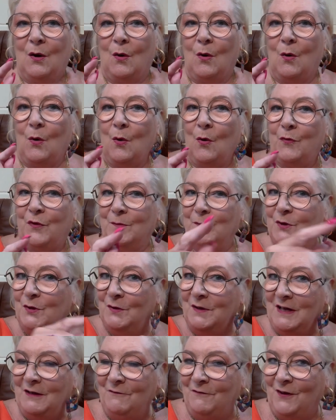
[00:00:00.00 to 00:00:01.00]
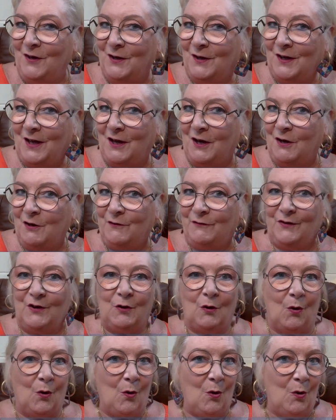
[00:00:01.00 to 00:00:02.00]
or the Moon in Virgo,
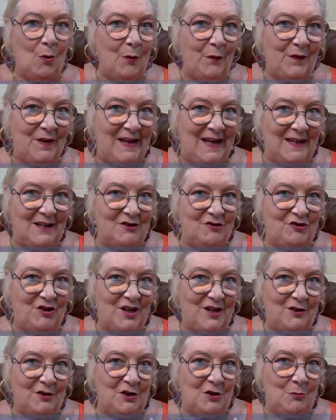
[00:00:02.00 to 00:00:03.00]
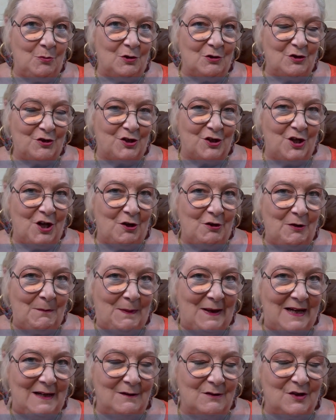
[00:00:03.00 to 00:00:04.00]
for all the energy that you want to know
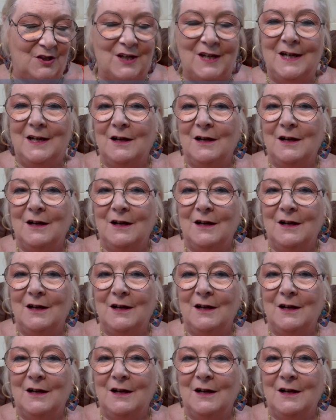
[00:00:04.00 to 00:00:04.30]
about